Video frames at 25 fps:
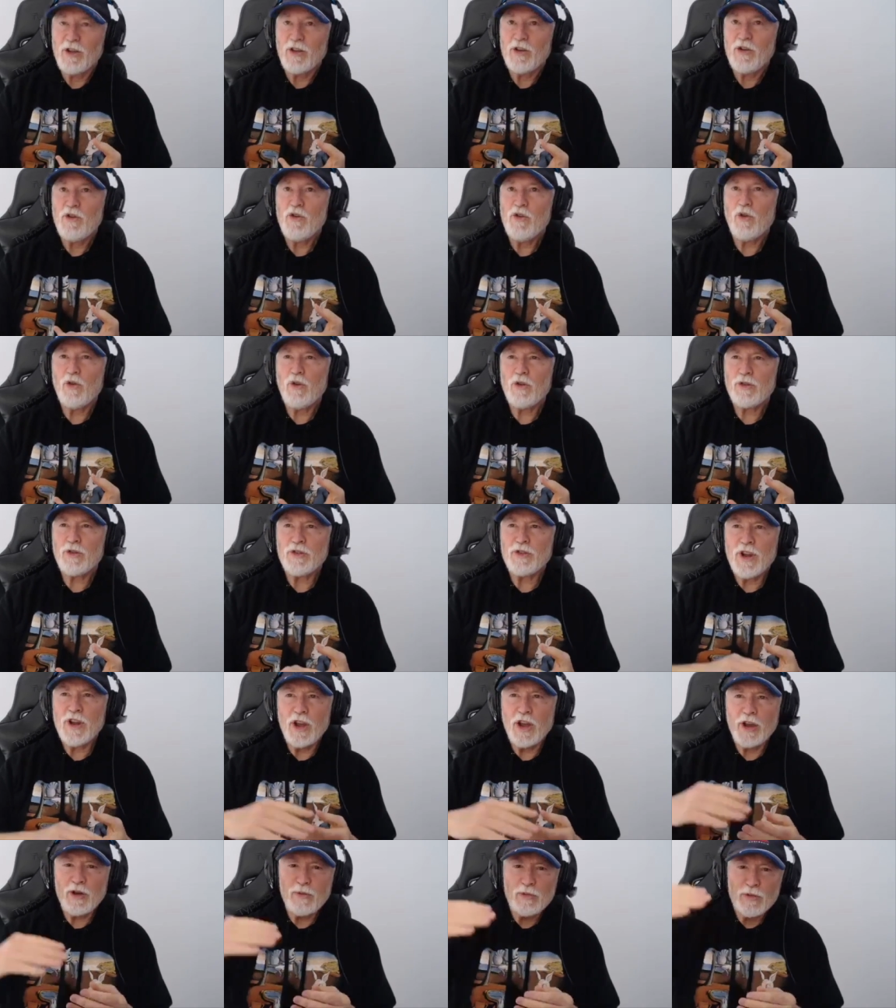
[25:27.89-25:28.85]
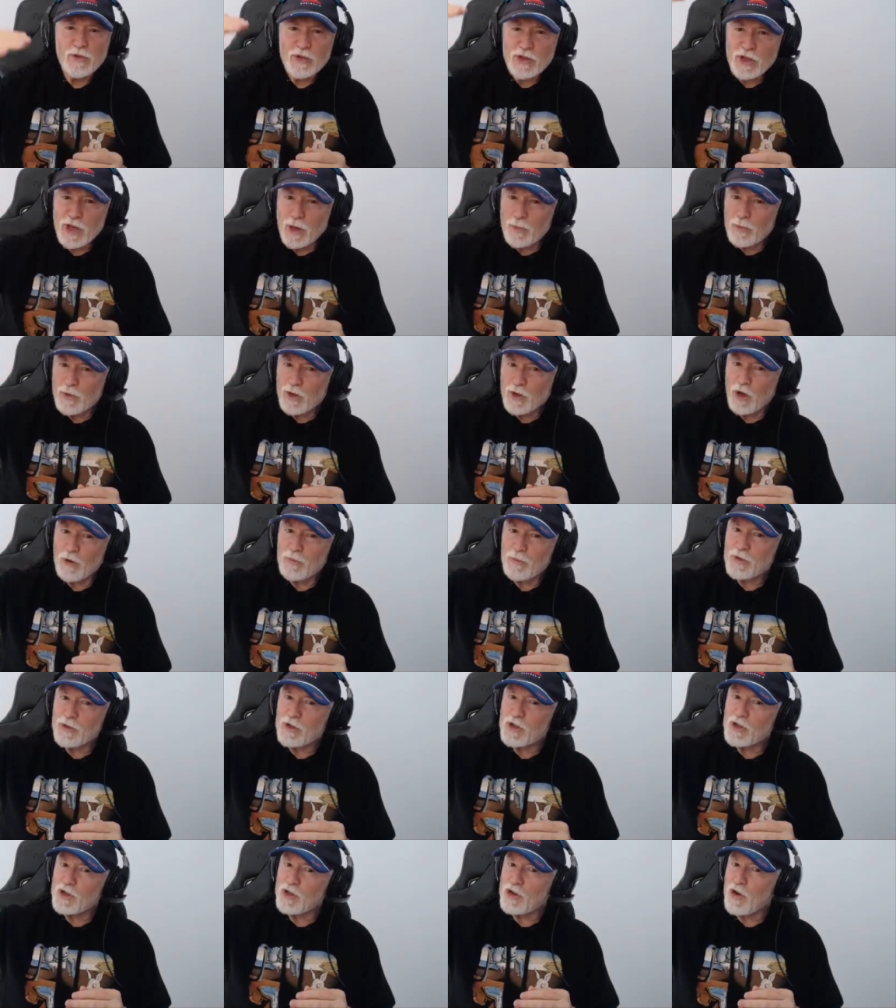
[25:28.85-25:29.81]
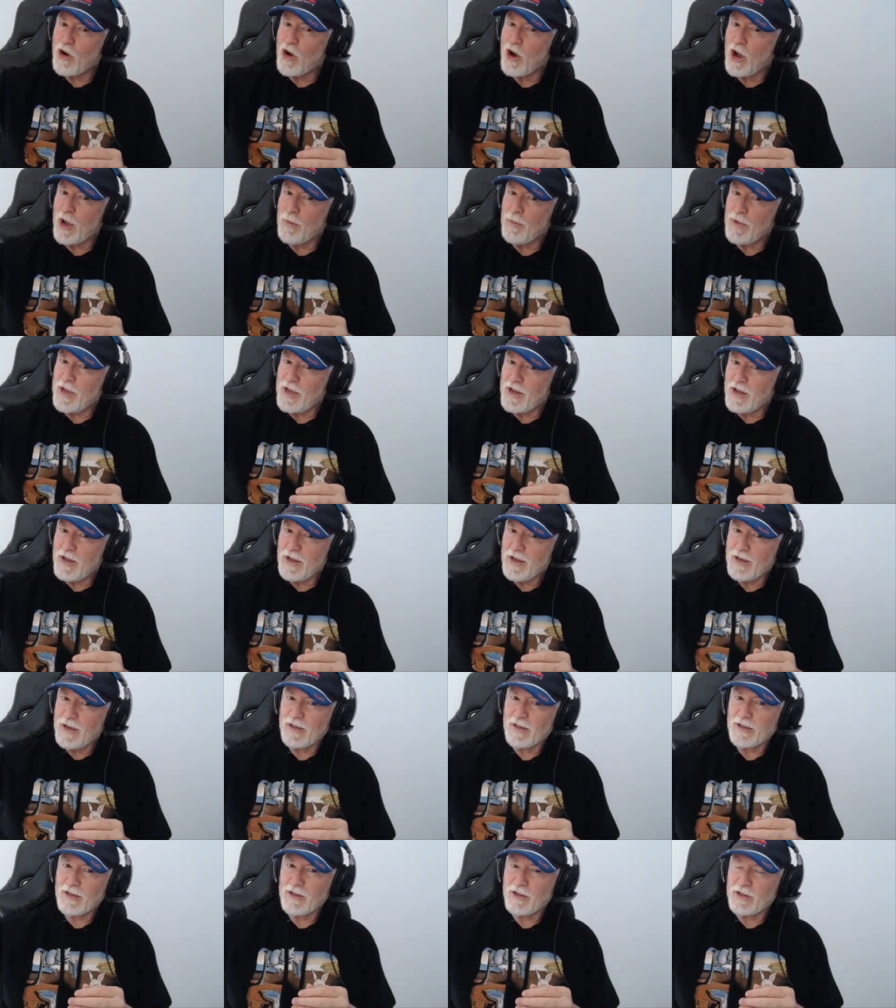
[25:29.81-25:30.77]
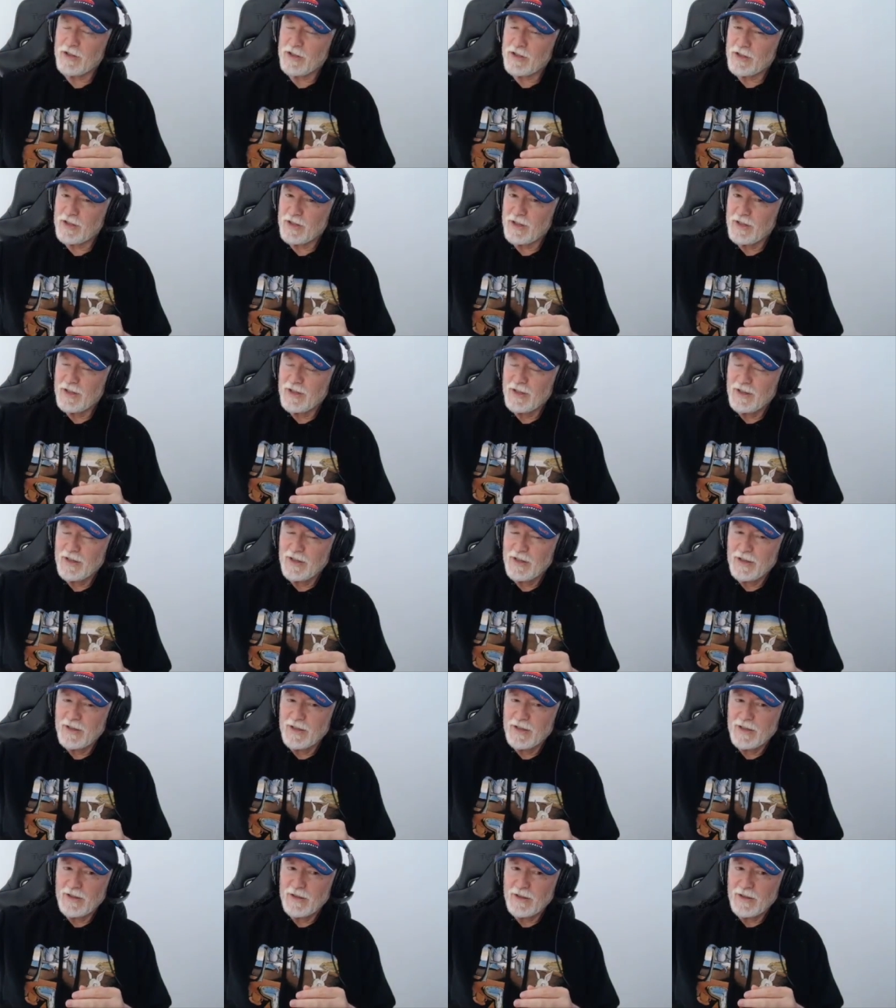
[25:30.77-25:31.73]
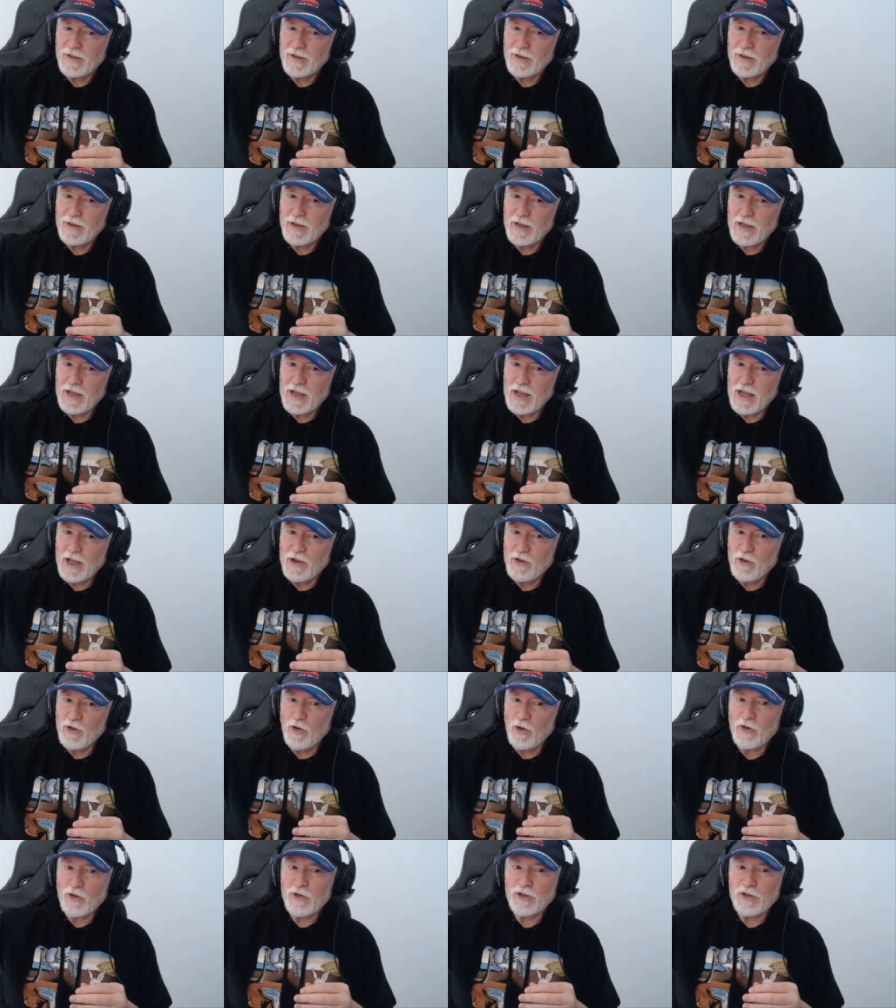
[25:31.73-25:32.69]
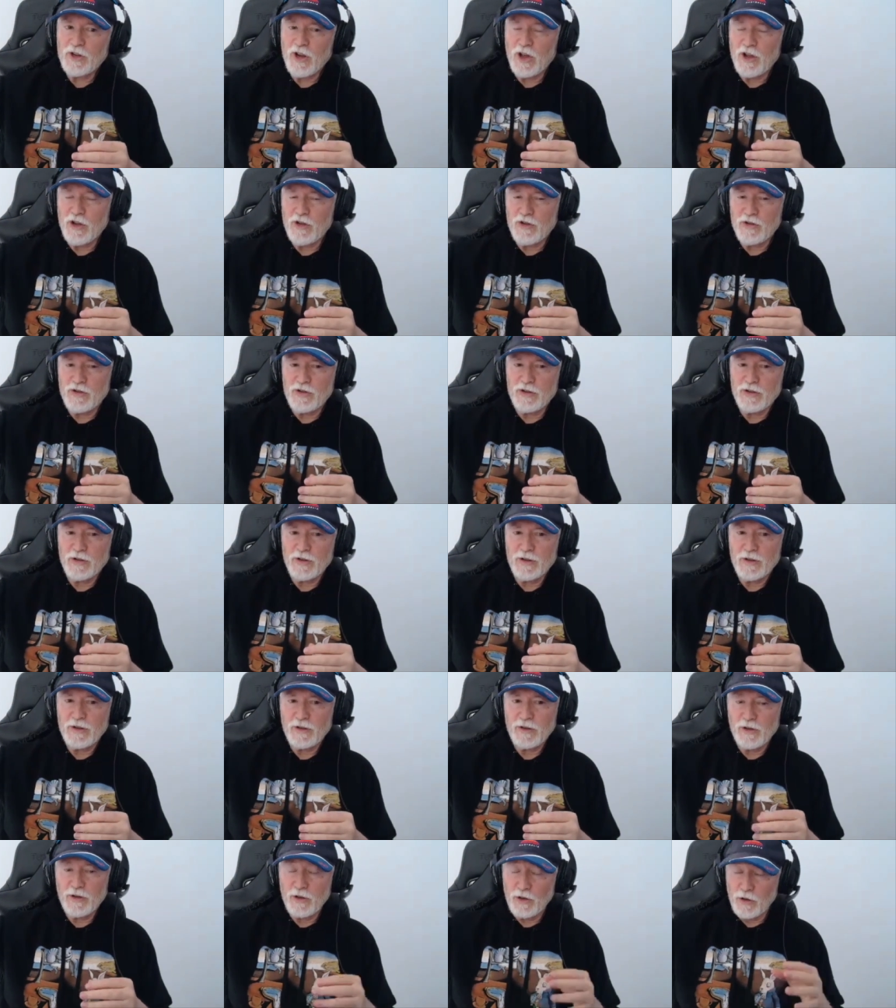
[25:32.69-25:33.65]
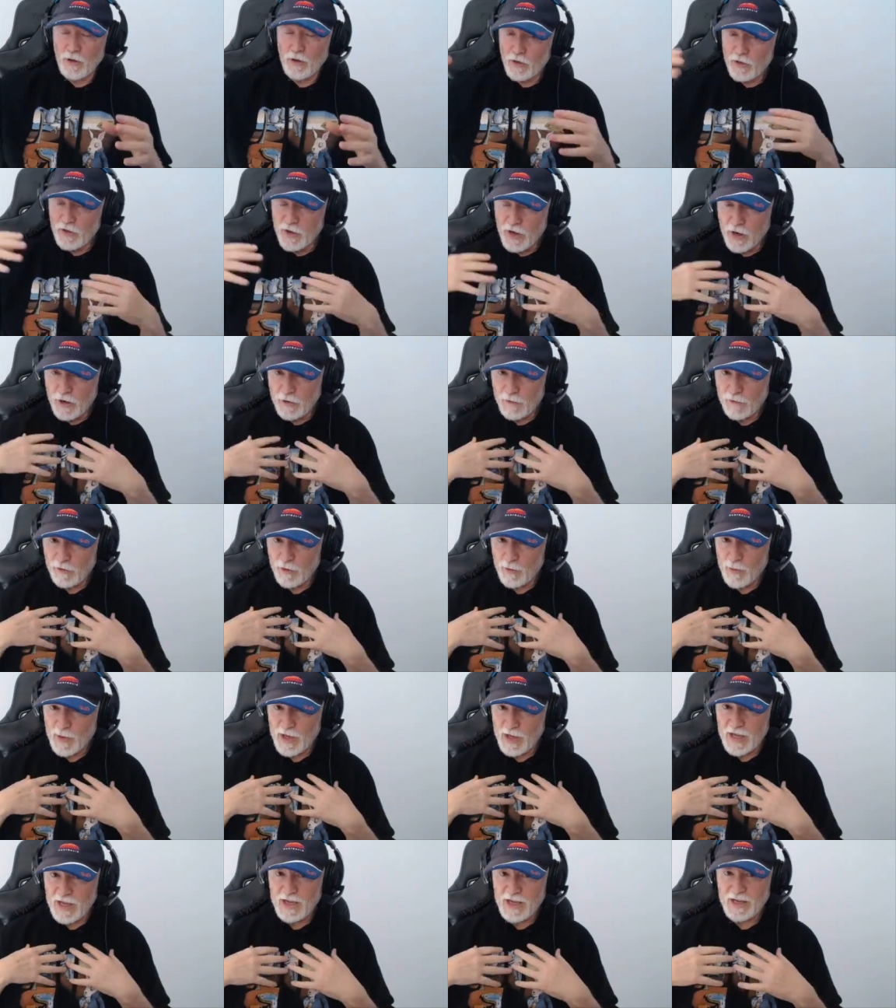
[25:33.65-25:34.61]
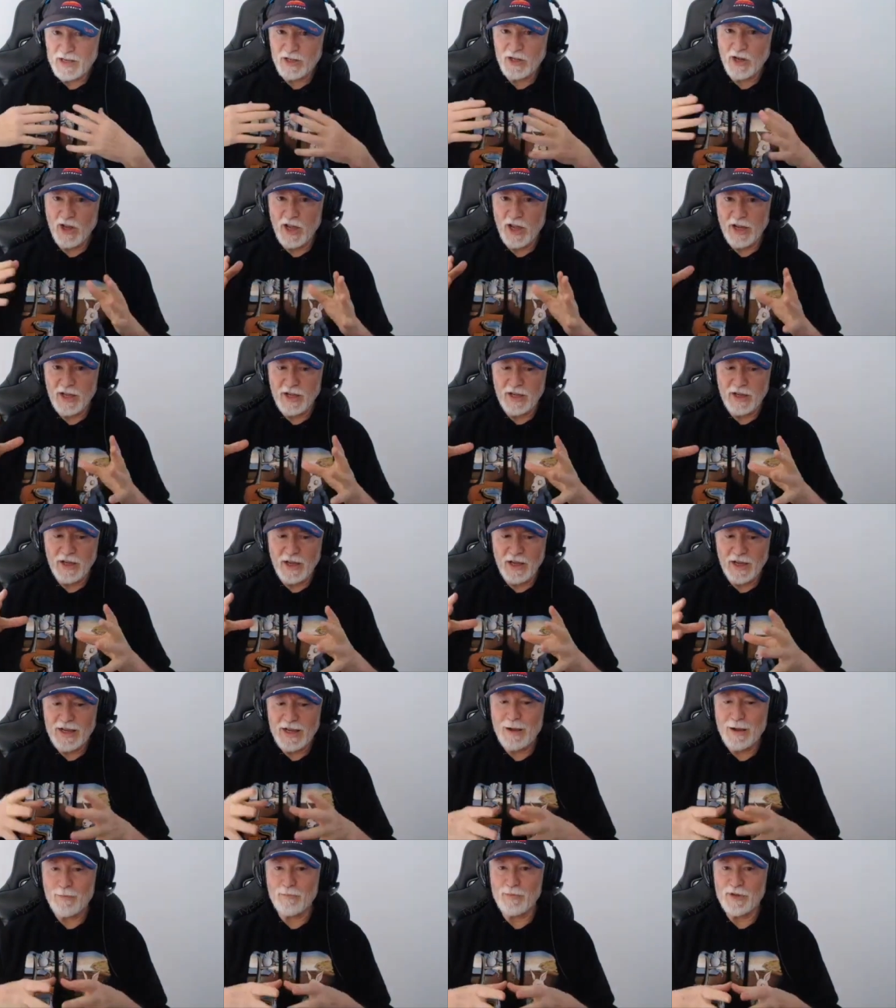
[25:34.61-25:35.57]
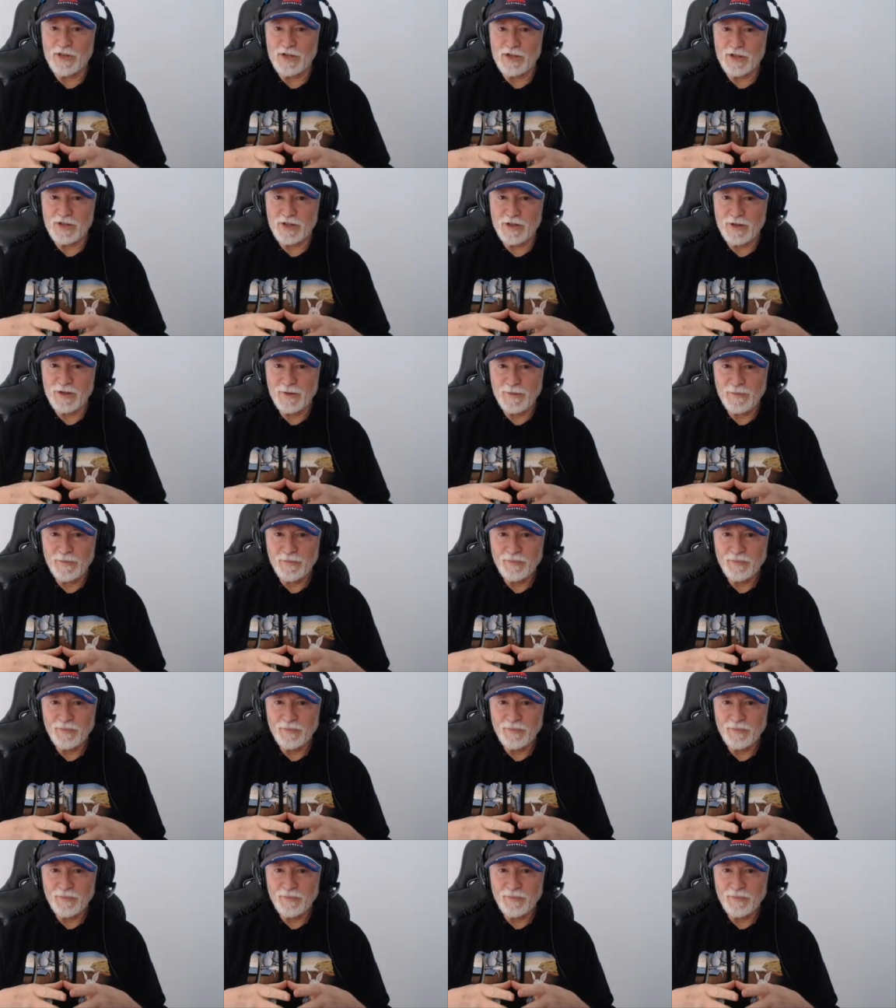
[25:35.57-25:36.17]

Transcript: North node will sometimes chime in because uh, a north node, the north node for me is like a compass.